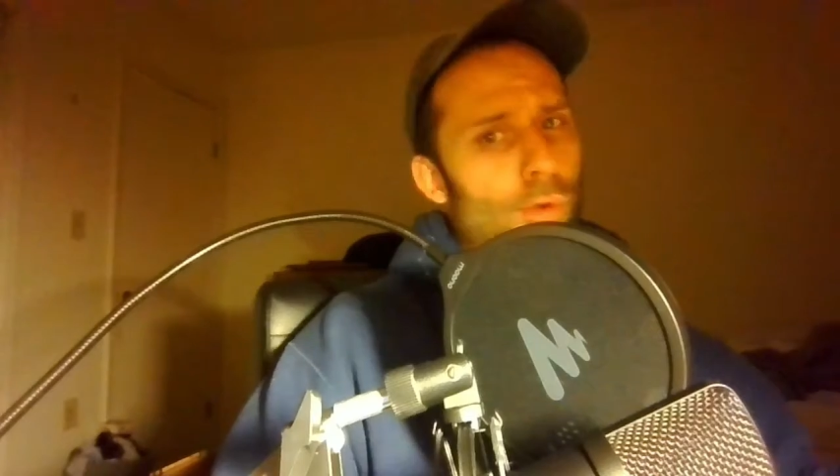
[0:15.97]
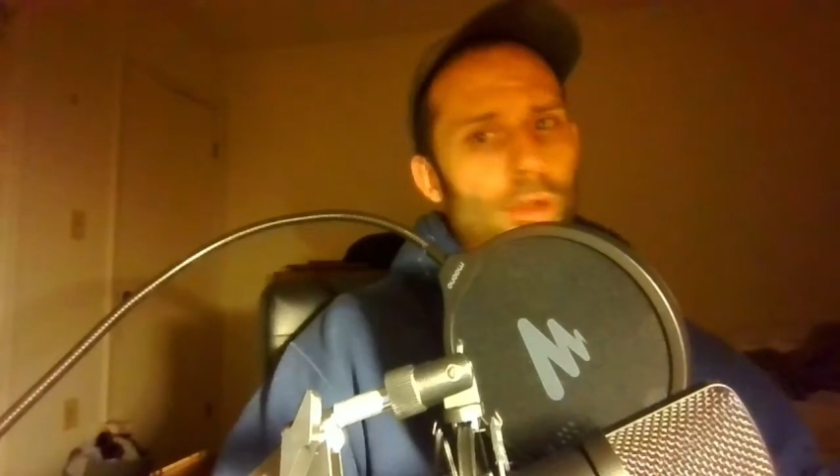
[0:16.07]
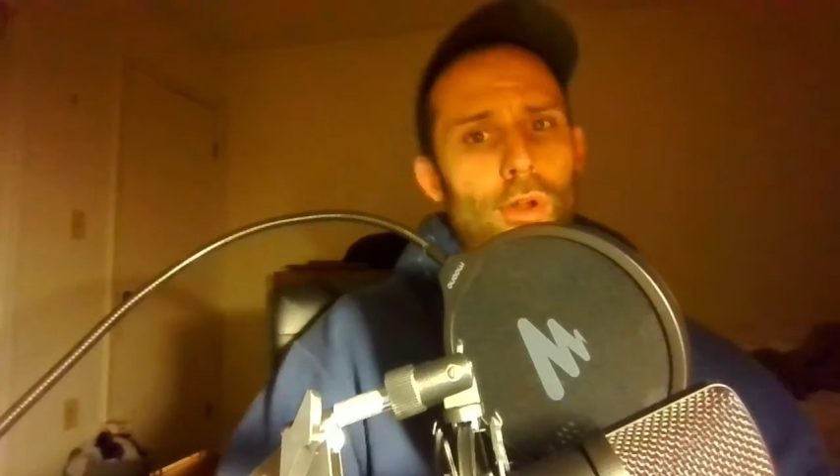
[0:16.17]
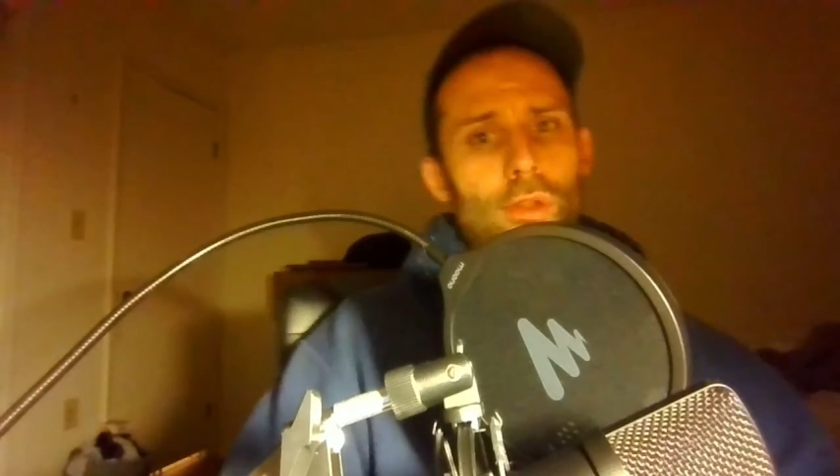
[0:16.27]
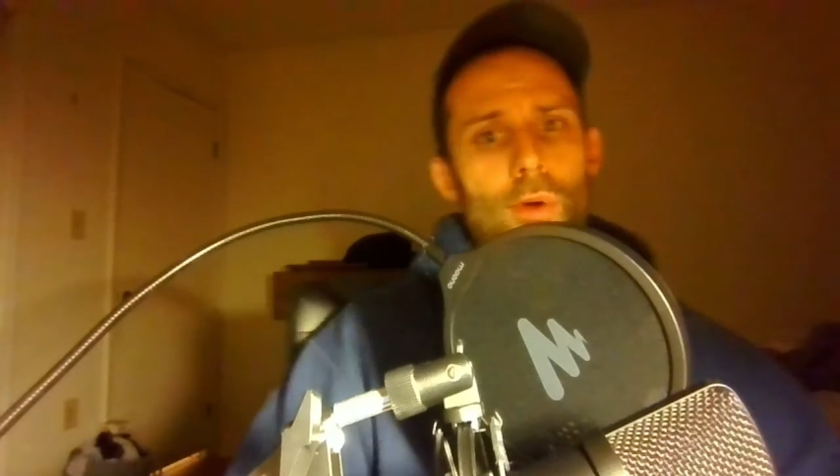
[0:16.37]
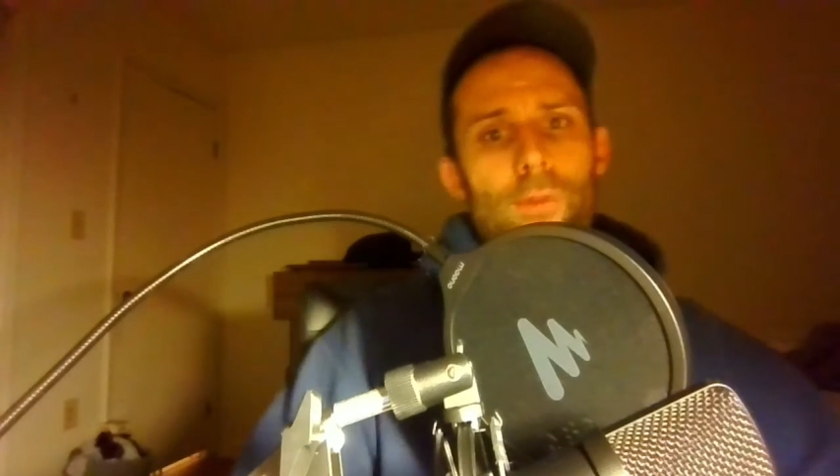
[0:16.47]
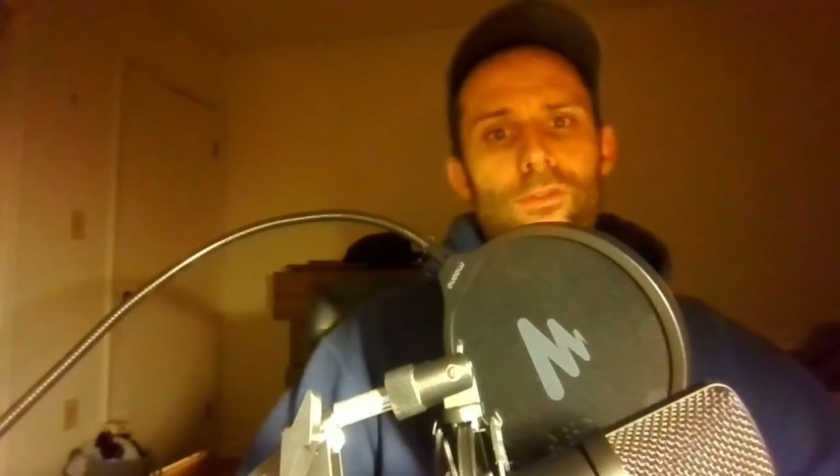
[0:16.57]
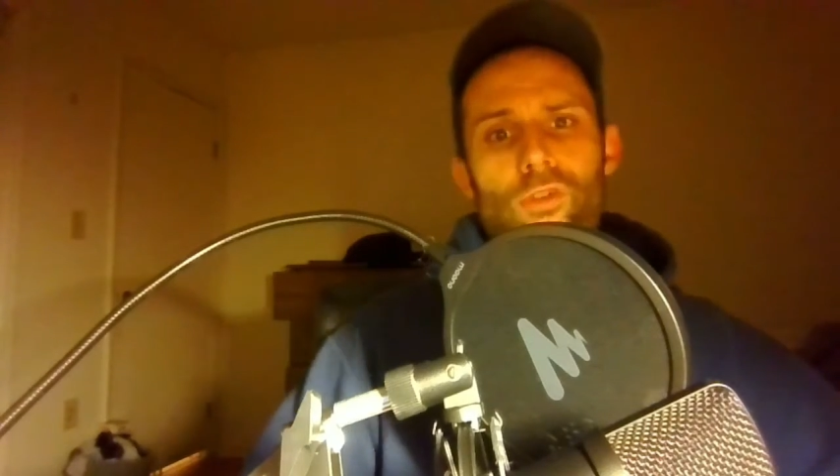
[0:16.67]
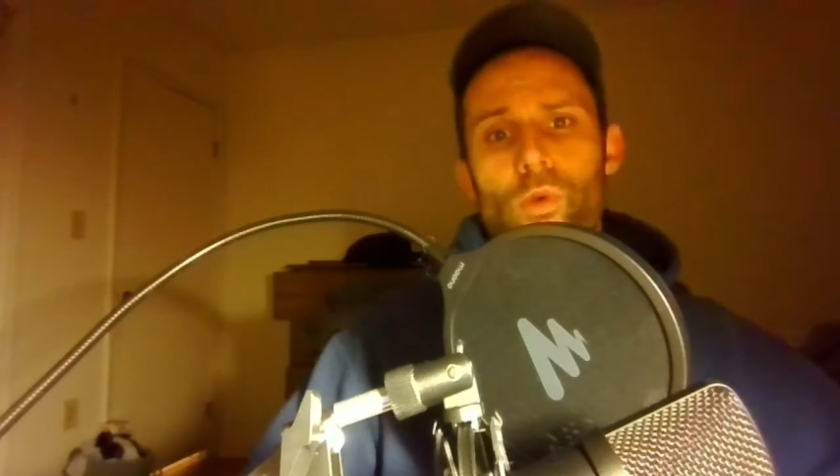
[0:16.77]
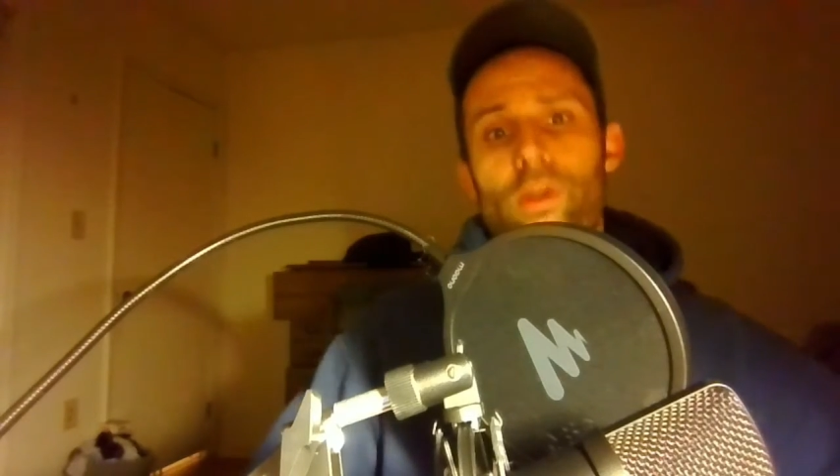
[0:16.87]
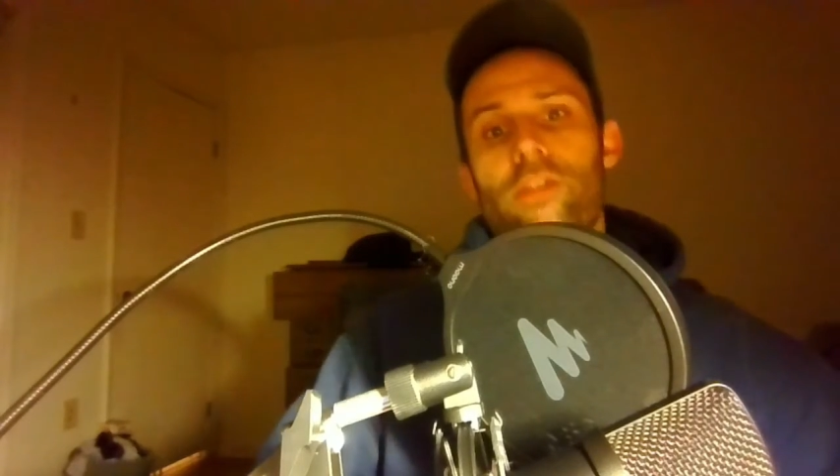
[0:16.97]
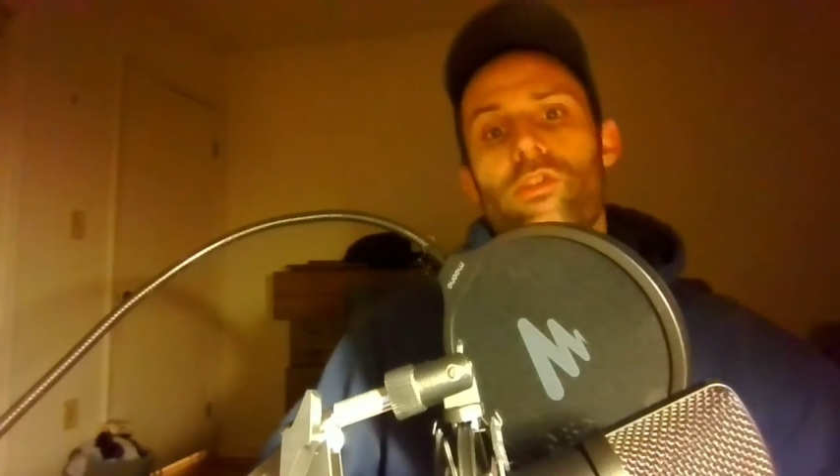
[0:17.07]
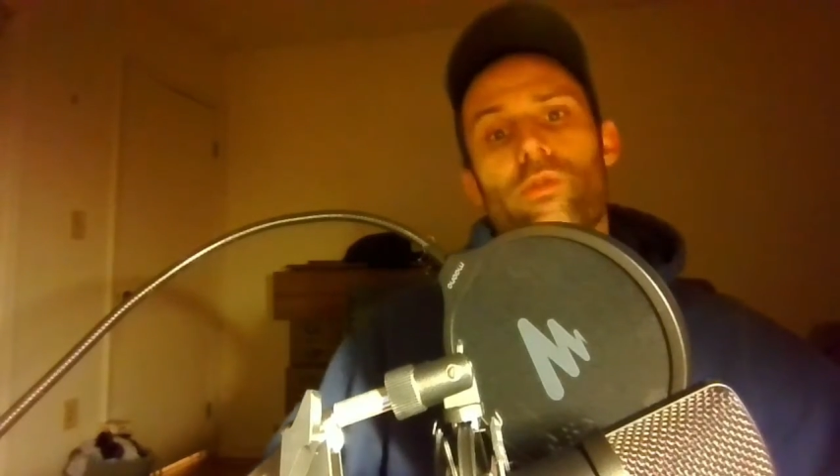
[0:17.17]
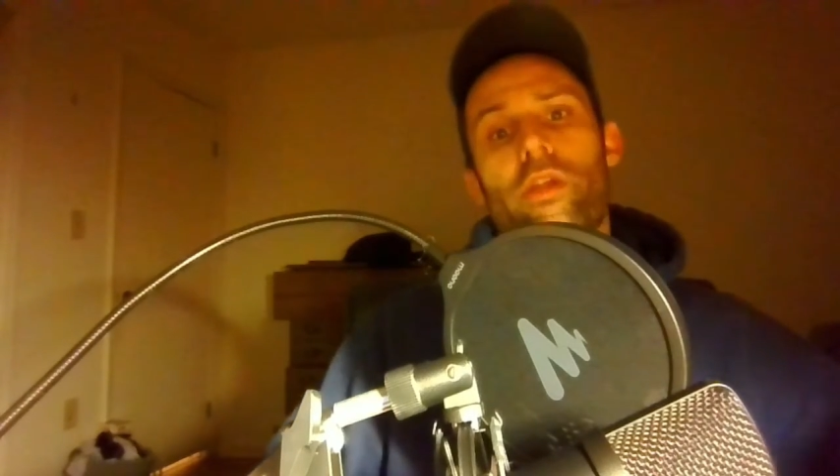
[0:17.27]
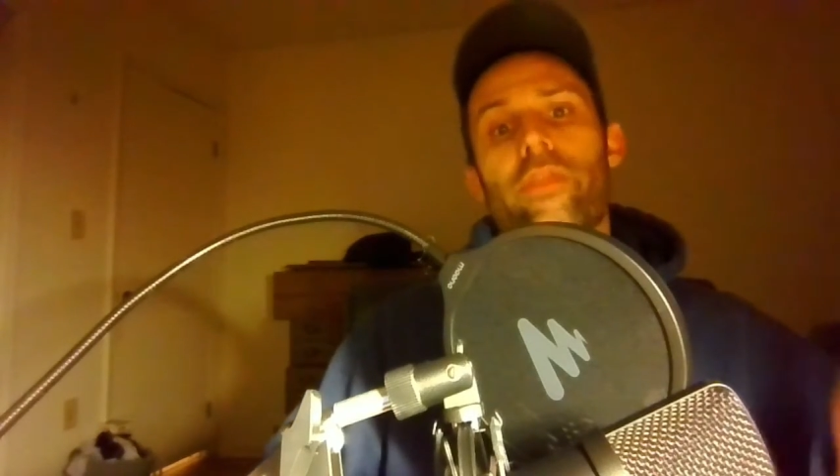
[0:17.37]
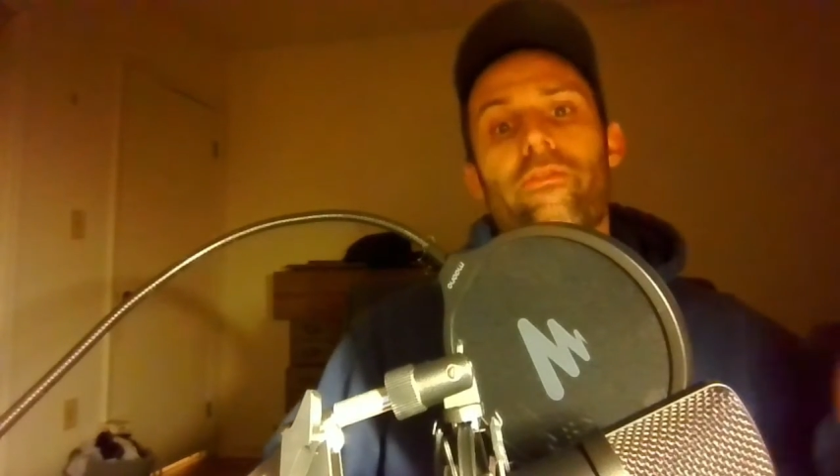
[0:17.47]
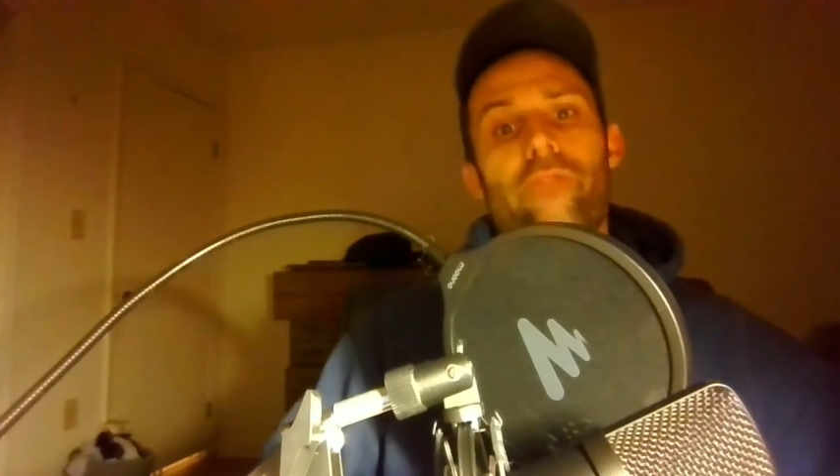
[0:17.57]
we all know what the story is, right?